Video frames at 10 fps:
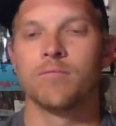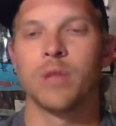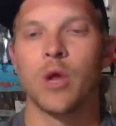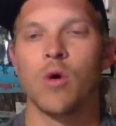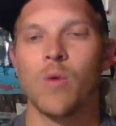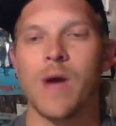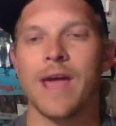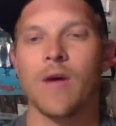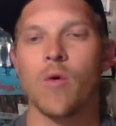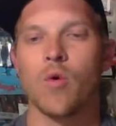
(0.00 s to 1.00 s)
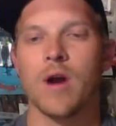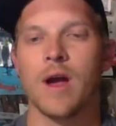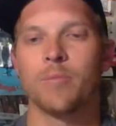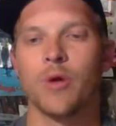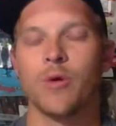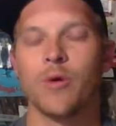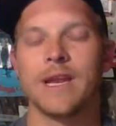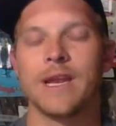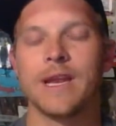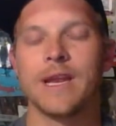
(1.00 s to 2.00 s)
blow away or uh, blow
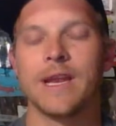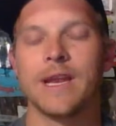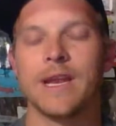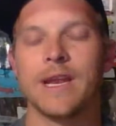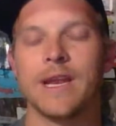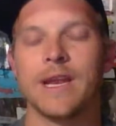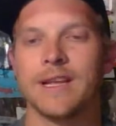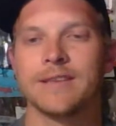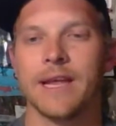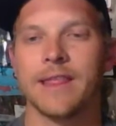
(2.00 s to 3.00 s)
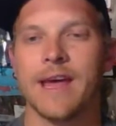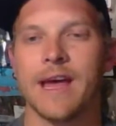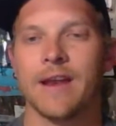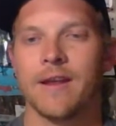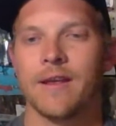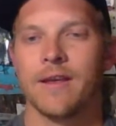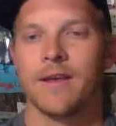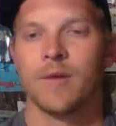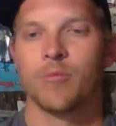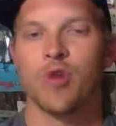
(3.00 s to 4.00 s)
into neighbors' yards and things
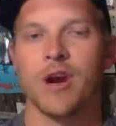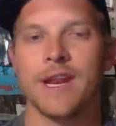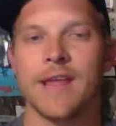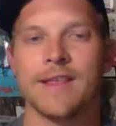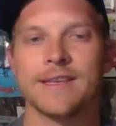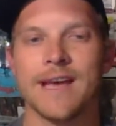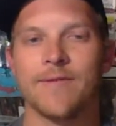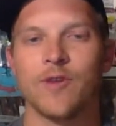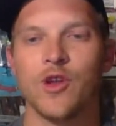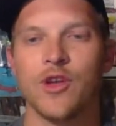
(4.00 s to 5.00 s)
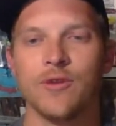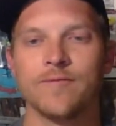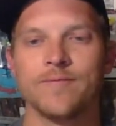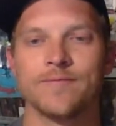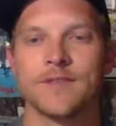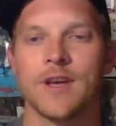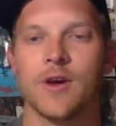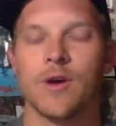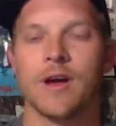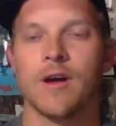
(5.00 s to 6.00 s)
like that. Brought it in this
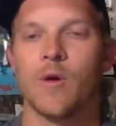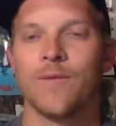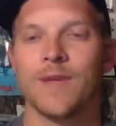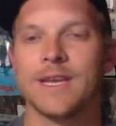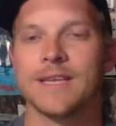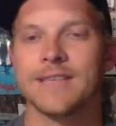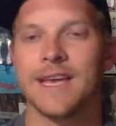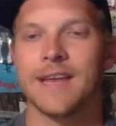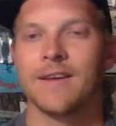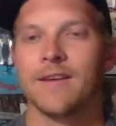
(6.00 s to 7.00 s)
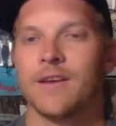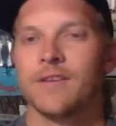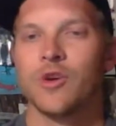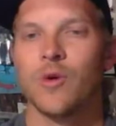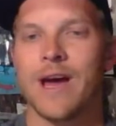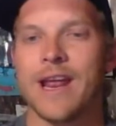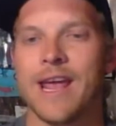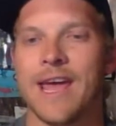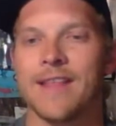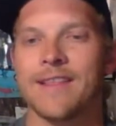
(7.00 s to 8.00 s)
afternoon, so uh, hopefully it doesn't get
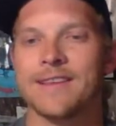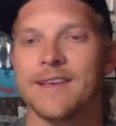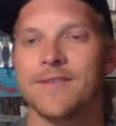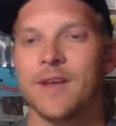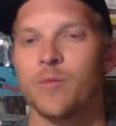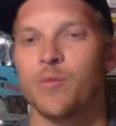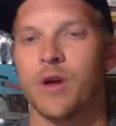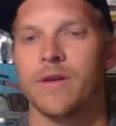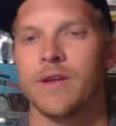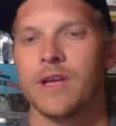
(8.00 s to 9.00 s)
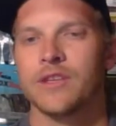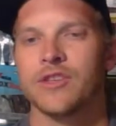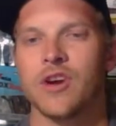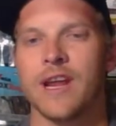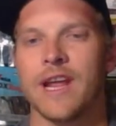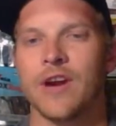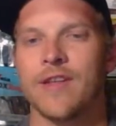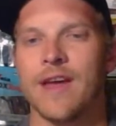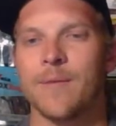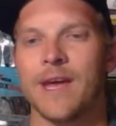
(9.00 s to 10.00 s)
too out of hand this evening. But sorry to
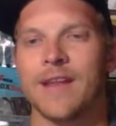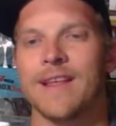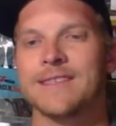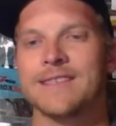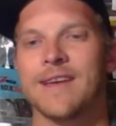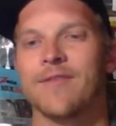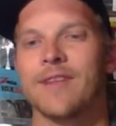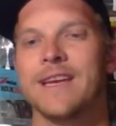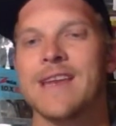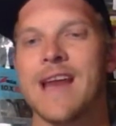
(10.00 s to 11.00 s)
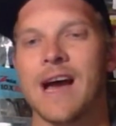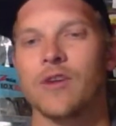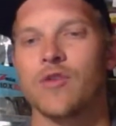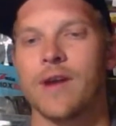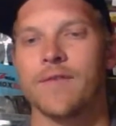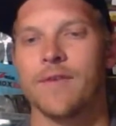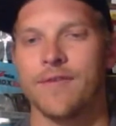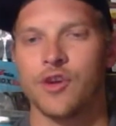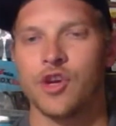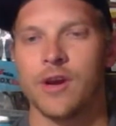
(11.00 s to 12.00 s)
hear that, man. That's definitely not great for
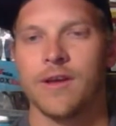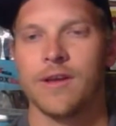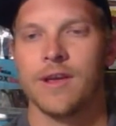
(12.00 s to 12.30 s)
fishing.